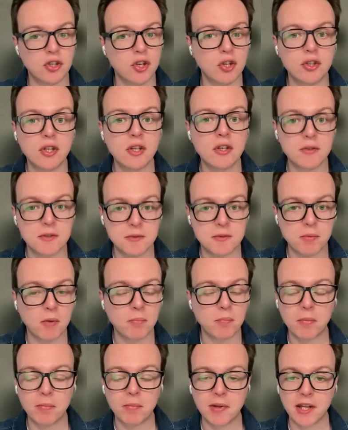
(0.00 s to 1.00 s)
union's
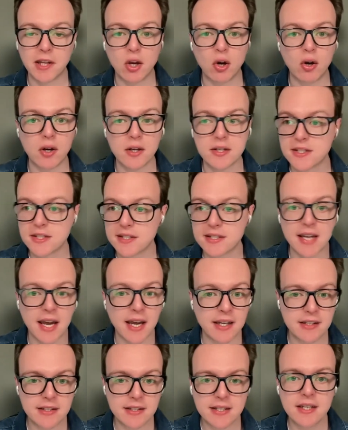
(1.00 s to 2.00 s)
probably got
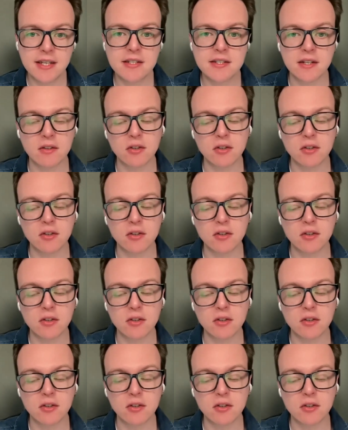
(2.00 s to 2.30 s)
societies